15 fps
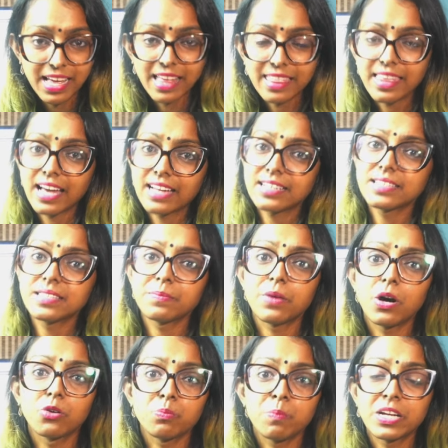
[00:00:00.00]
and that is
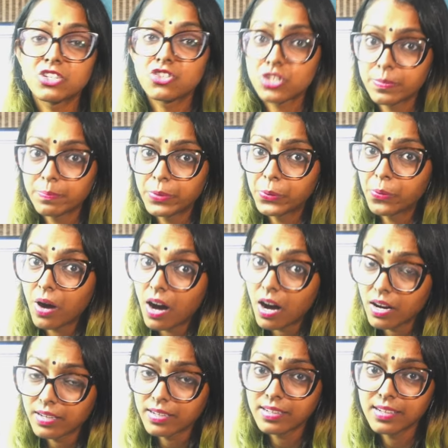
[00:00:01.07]
about my trip to
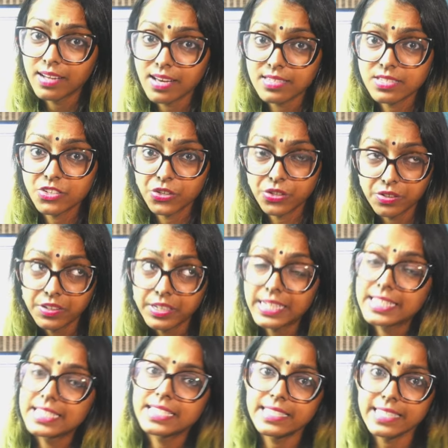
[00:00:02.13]
Agra last year
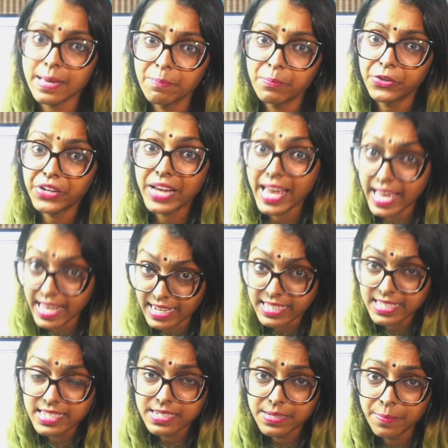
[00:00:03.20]
in December end.